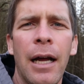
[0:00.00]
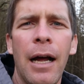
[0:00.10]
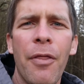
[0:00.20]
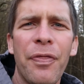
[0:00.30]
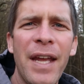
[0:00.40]

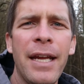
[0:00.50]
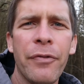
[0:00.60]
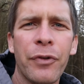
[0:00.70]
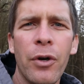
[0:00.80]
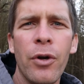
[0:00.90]
uh,
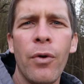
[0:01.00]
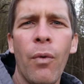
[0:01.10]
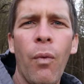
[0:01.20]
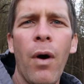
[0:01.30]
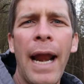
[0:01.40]
thinking through
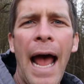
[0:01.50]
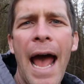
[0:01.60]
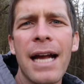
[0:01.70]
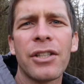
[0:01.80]
what I